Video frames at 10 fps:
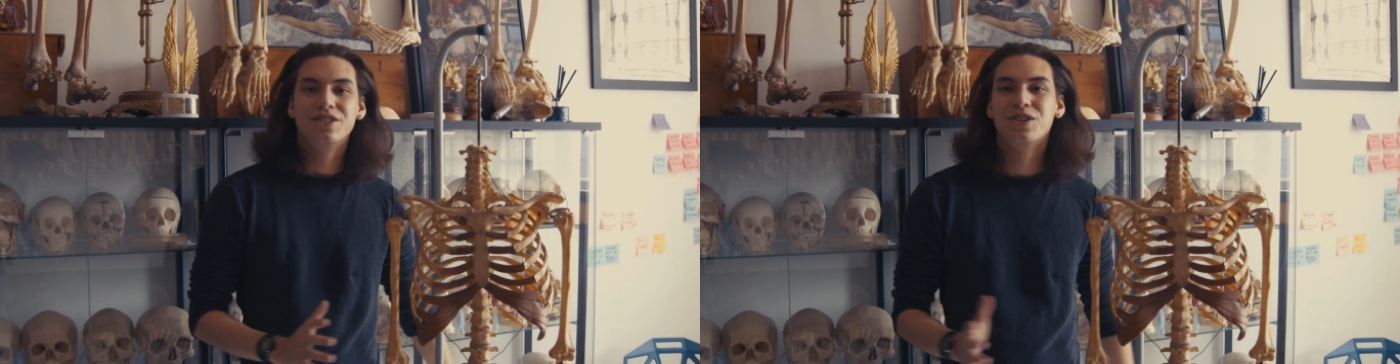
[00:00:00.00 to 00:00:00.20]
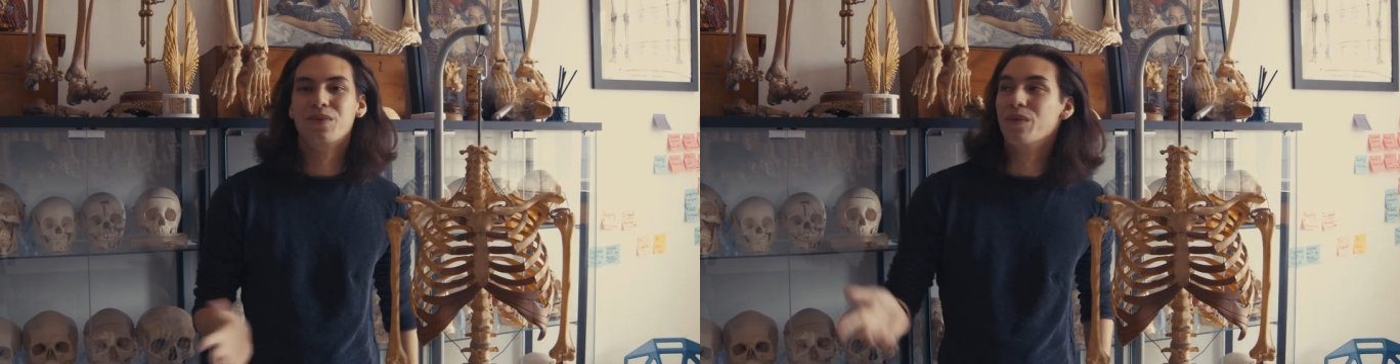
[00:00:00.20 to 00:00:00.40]

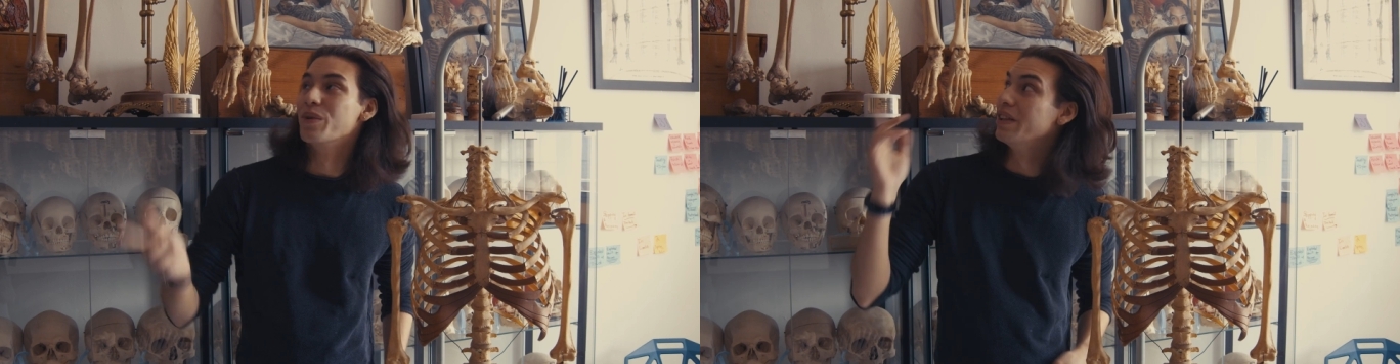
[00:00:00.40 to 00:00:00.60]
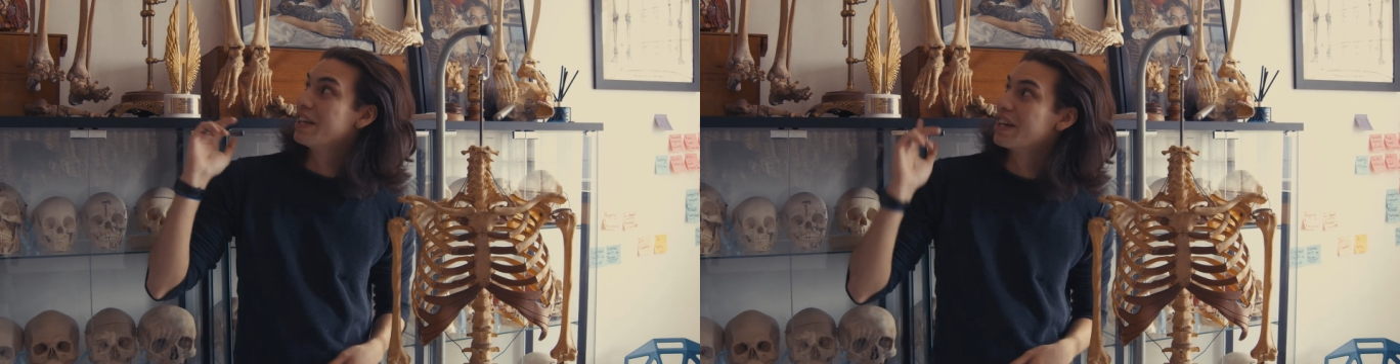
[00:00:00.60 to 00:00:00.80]
So we're
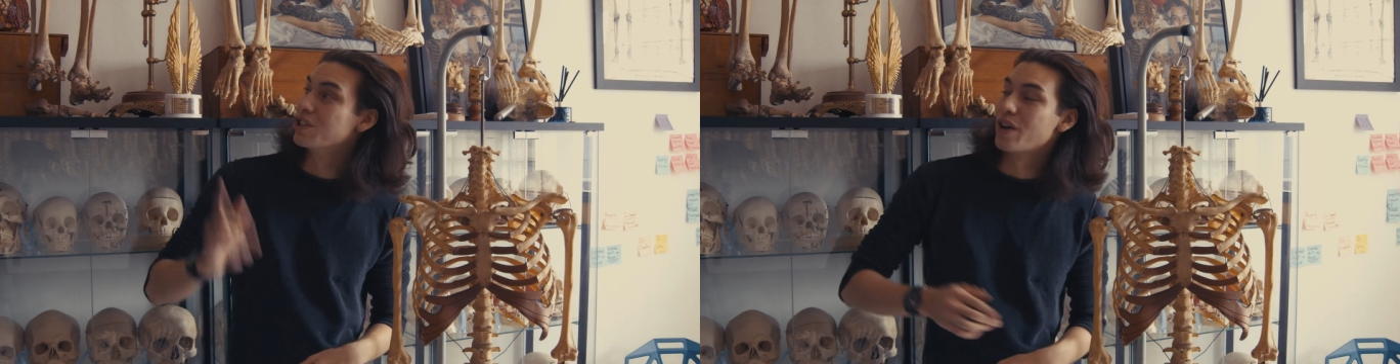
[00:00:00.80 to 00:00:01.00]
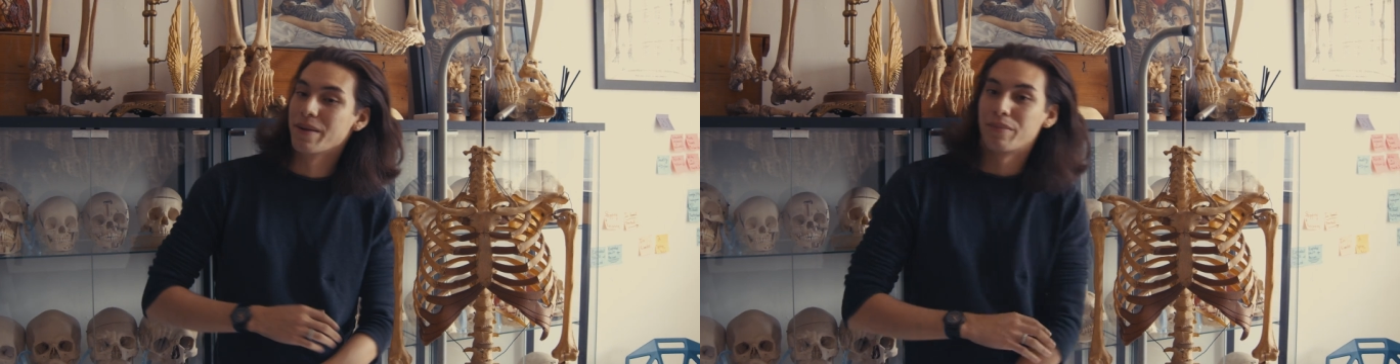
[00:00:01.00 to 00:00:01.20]
really
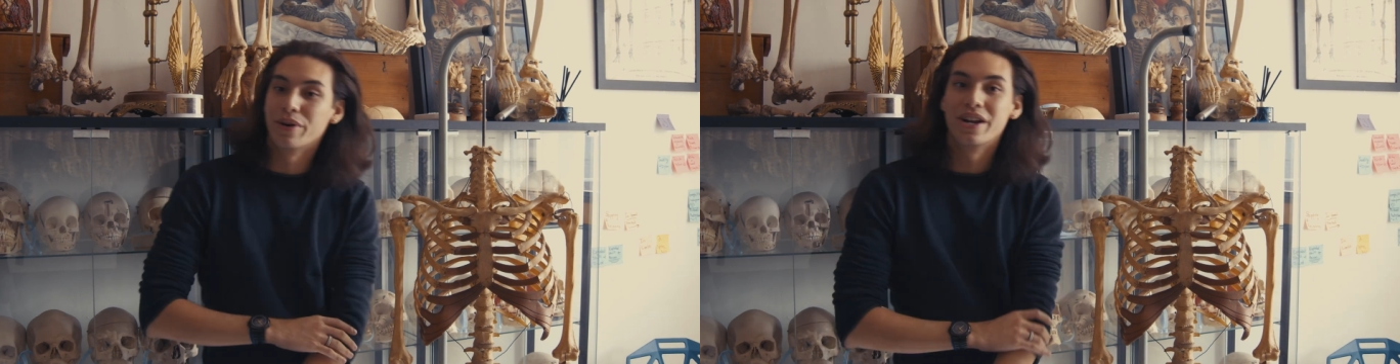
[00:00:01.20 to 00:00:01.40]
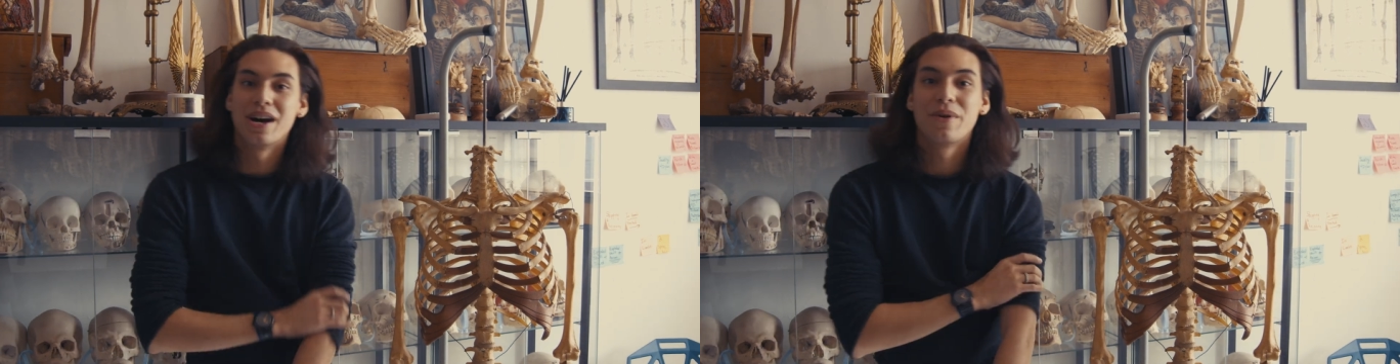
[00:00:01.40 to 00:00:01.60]
gonna try to
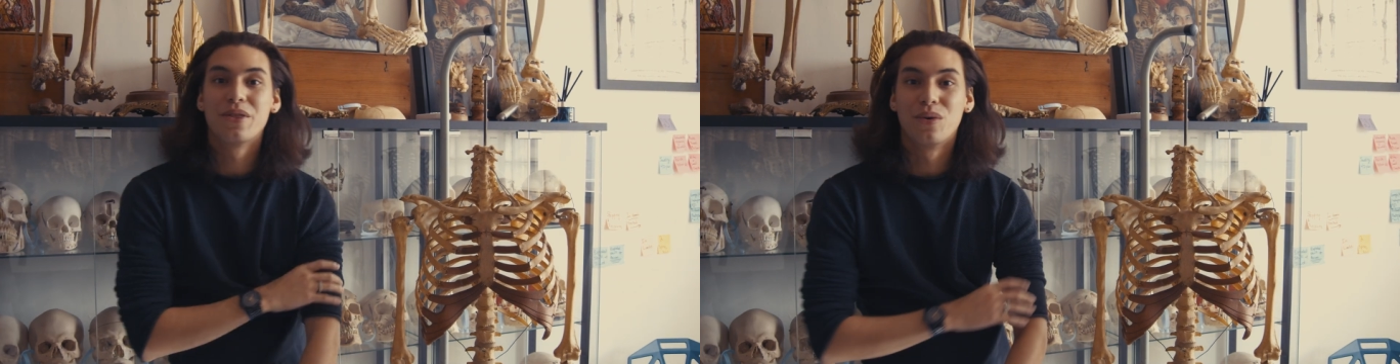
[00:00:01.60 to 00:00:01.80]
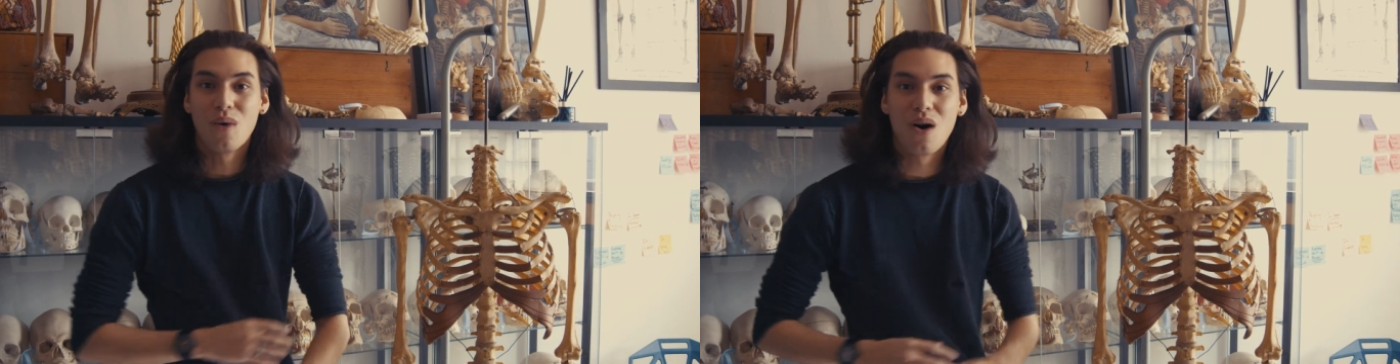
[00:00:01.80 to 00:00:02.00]
put it up
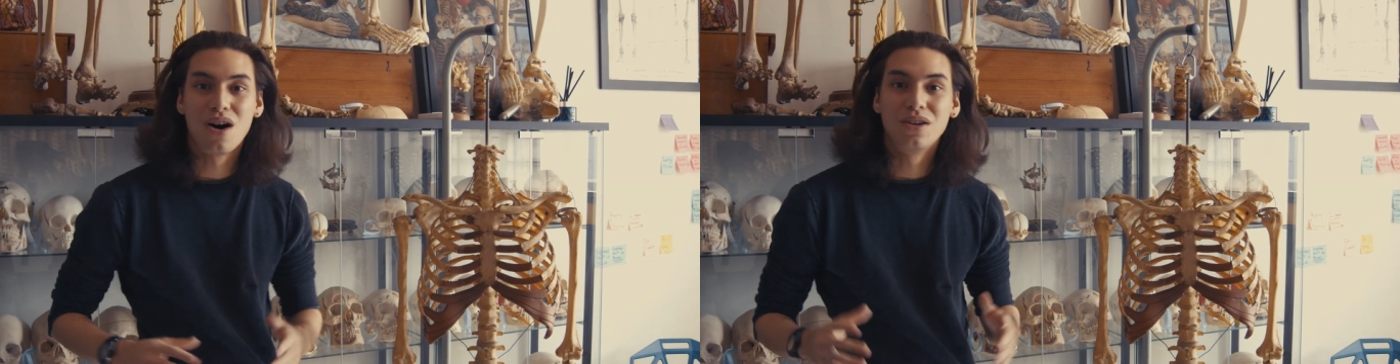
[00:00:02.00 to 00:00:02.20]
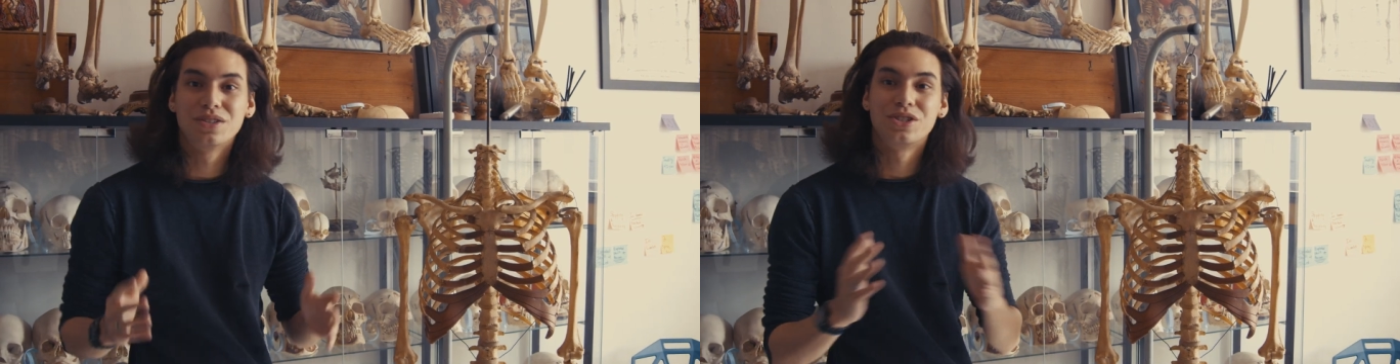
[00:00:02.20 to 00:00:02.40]
on the wall